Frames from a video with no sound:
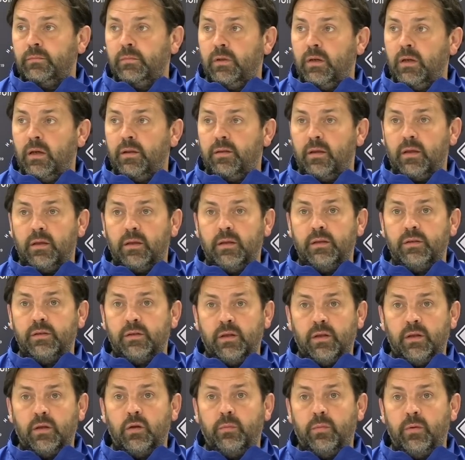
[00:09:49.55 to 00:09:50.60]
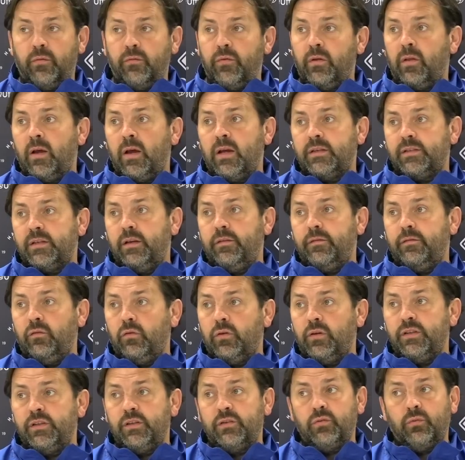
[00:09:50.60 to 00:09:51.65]
I think he could be a real asset
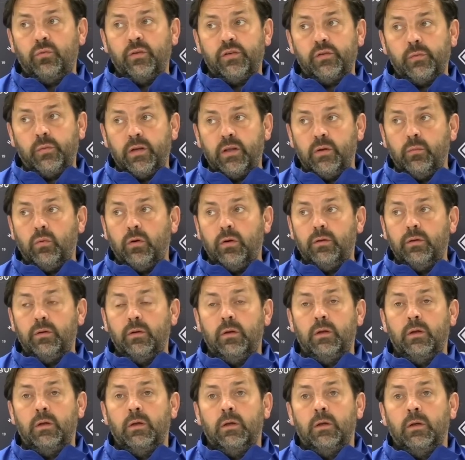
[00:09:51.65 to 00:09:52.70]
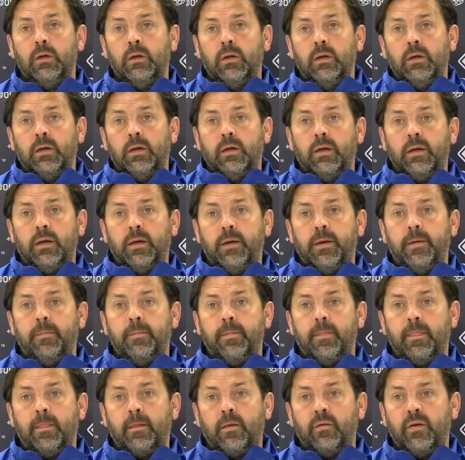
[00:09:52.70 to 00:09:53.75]
for us. He's only 21.
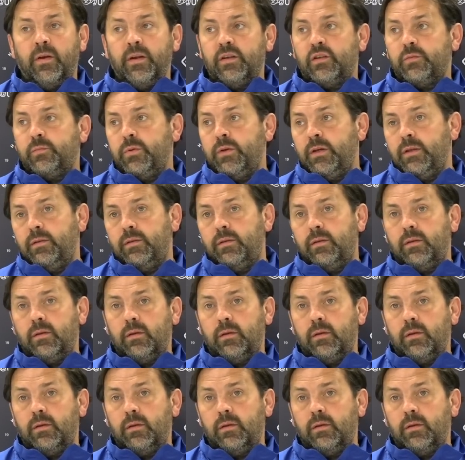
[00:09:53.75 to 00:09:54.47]
Great speed.